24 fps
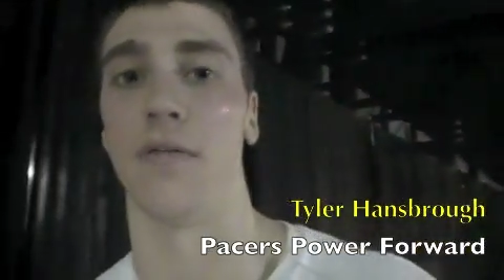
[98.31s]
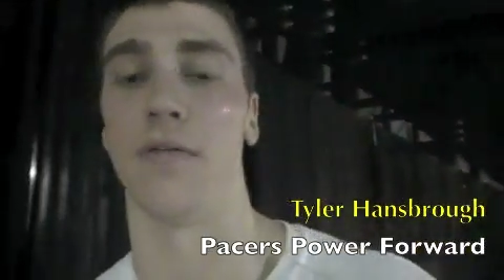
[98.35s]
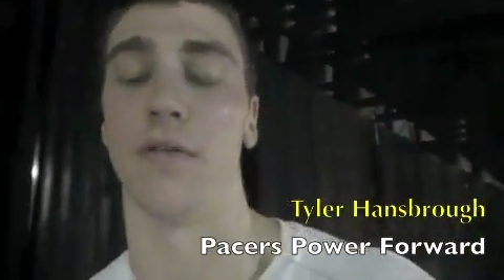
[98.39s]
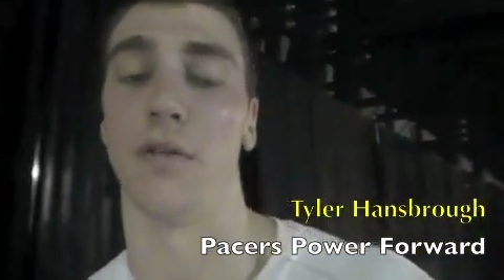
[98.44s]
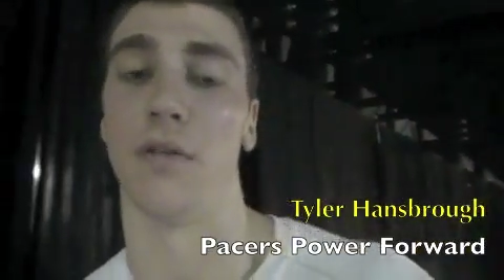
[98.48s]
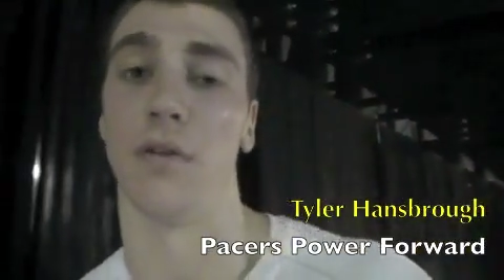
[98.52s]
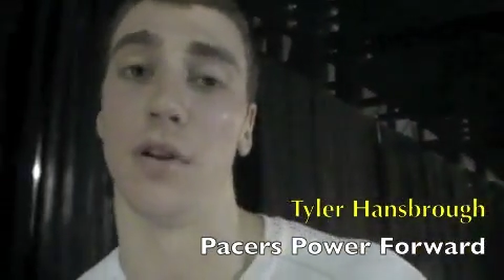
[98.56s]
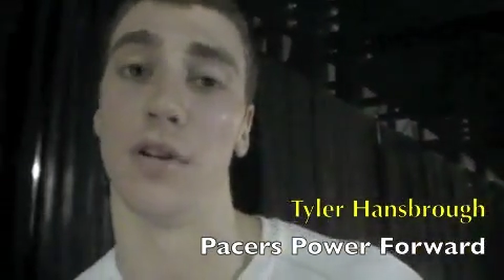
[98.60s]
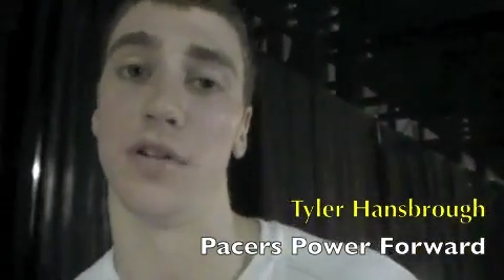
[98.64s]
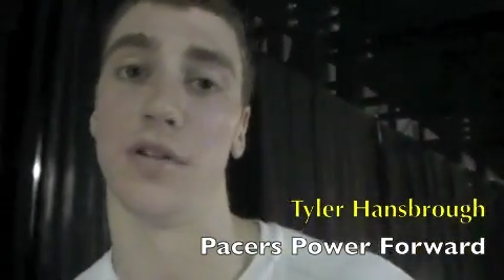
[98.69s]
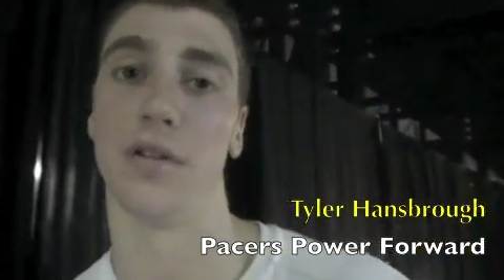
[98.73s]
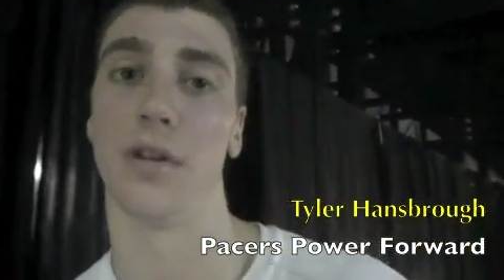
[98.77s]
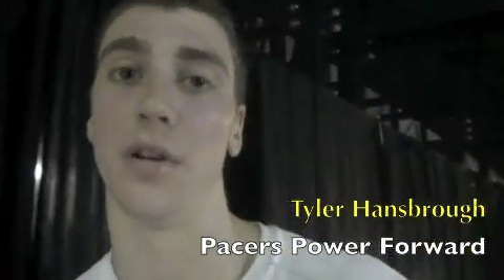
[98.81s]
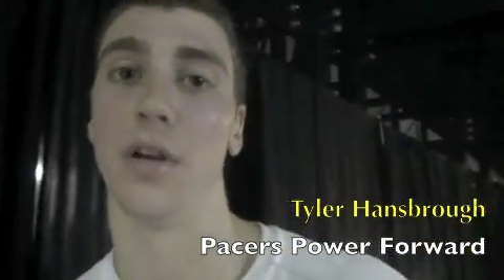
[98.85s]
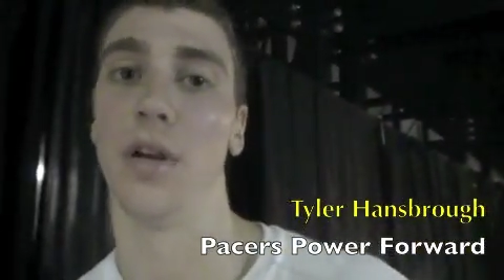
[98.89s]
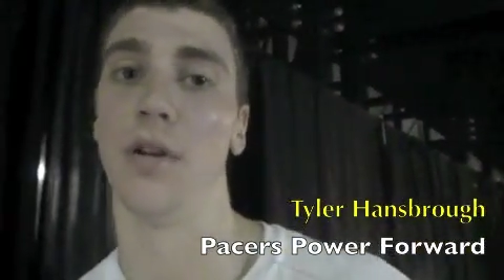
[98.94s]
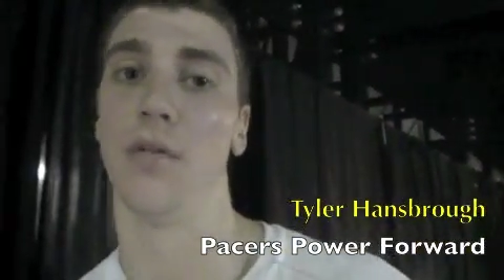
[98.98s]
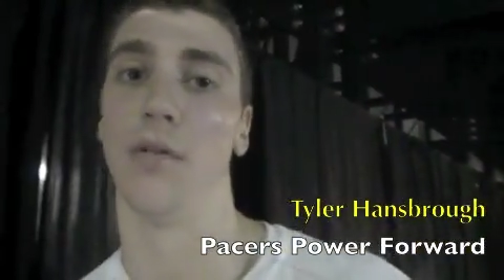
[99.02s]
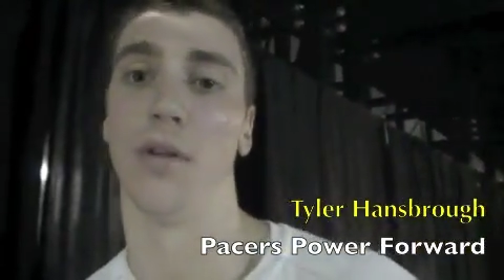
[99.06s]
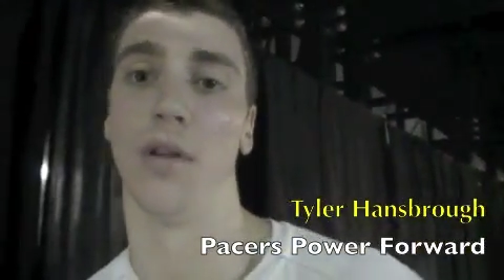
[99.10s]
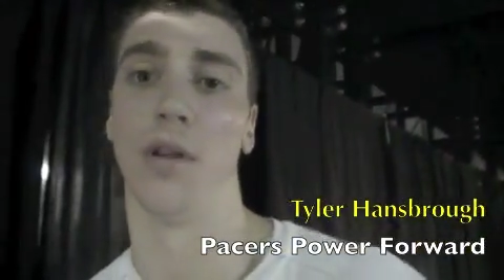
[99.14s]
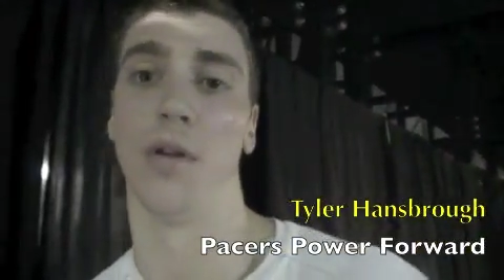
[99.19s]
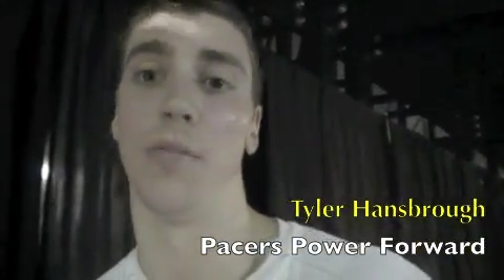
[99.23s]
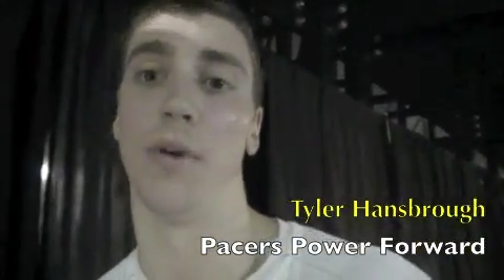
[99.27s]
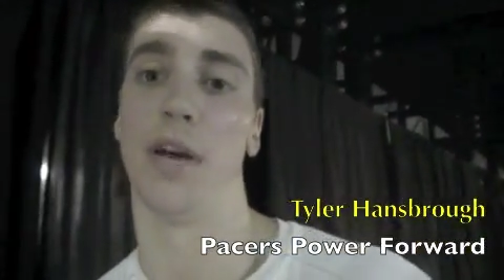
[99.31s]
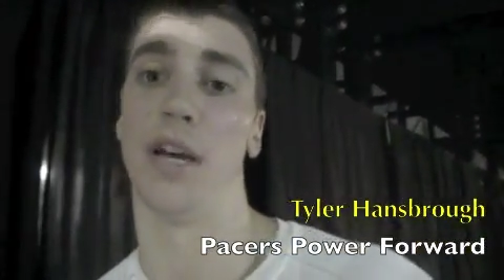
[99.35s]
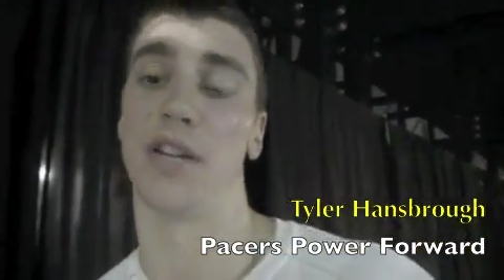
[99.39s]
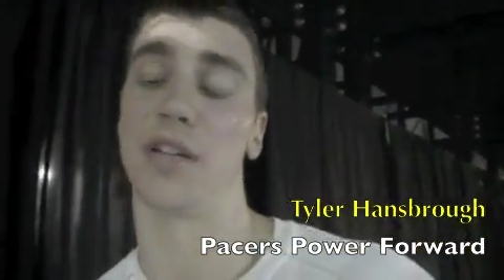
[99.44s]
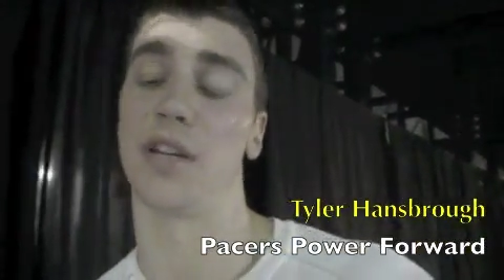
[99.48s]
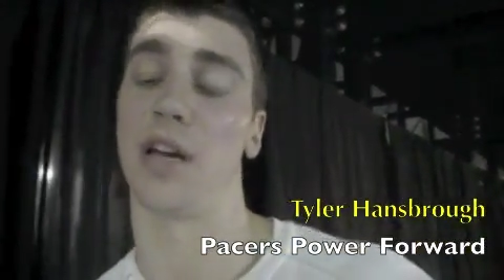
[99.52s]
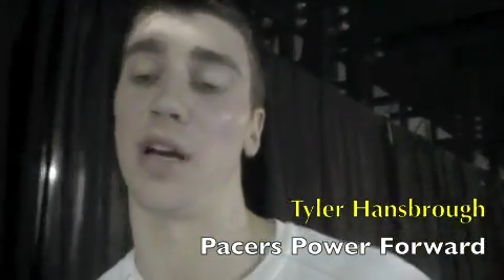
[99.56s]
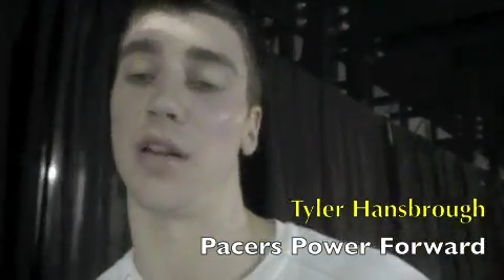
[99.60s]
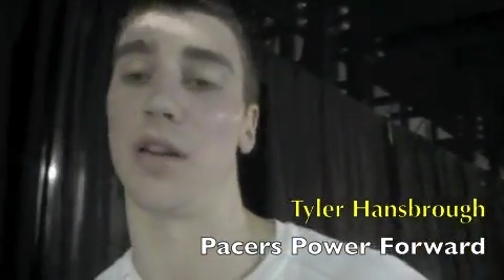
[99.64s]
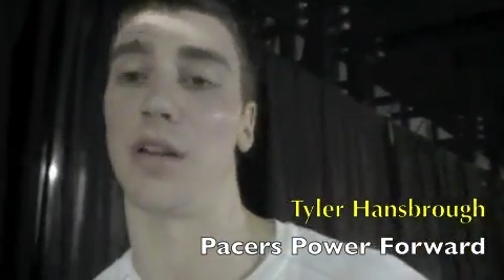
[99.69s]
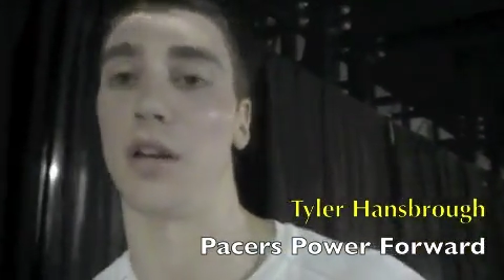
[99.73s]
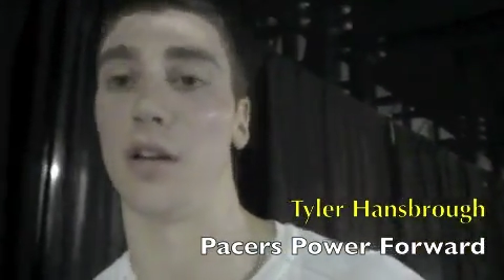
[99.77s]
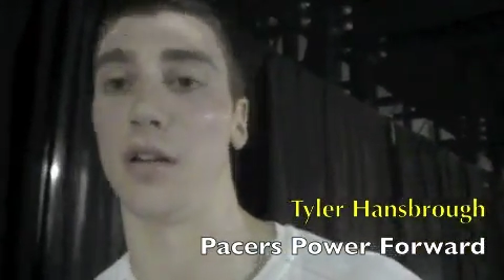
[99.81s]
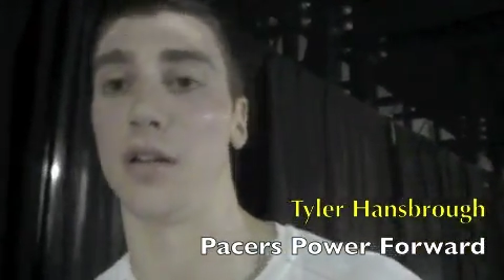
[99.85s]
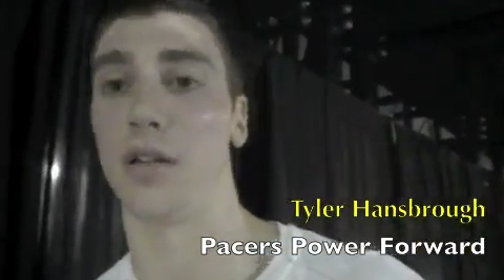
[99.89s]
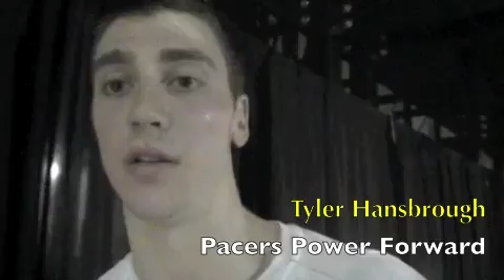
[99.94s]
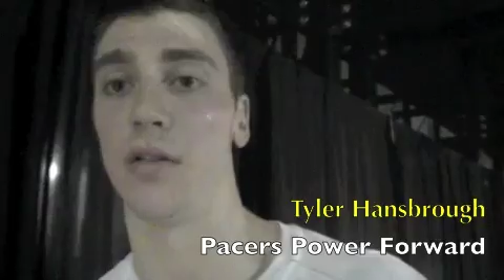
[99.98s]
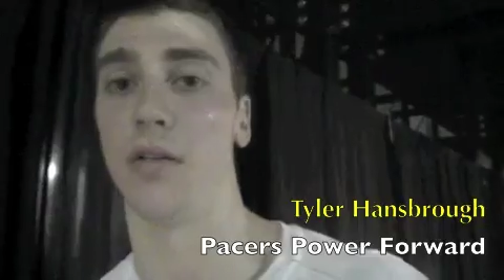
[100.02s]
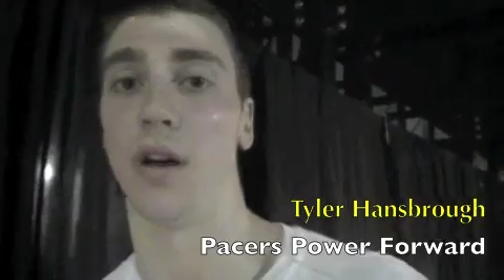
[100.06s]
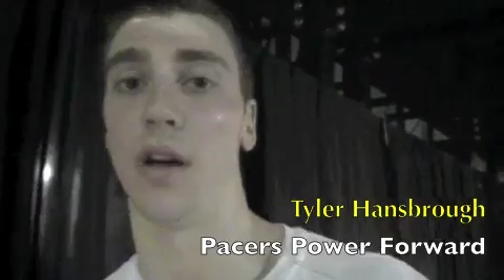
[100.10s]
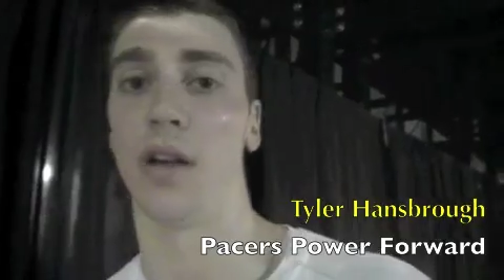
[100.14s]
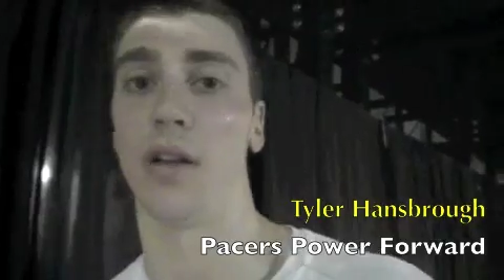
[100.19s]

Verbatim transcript: Floyd's one of the best out there, too.